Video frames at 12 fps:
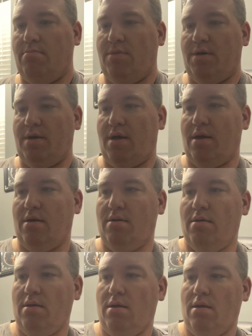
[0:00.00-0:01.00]
Monday.
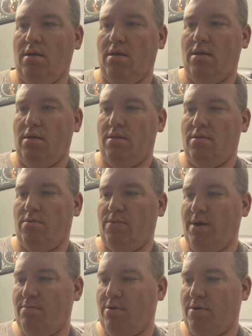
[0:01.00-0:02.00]
The
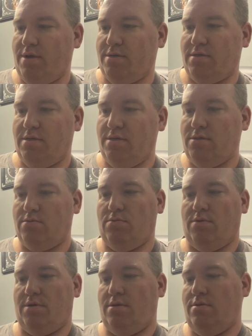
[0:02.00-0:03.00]
weird part is this
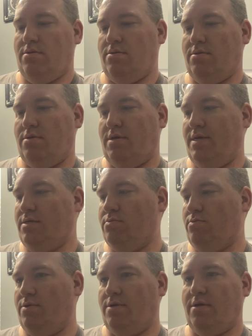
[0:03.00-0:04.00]
one, the next
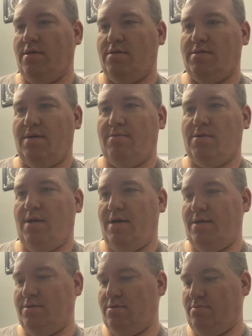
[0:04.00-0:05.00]
one in the same
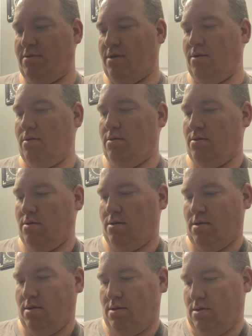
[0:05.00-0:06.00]
class of the
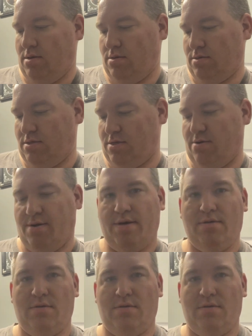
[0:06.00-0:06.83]
series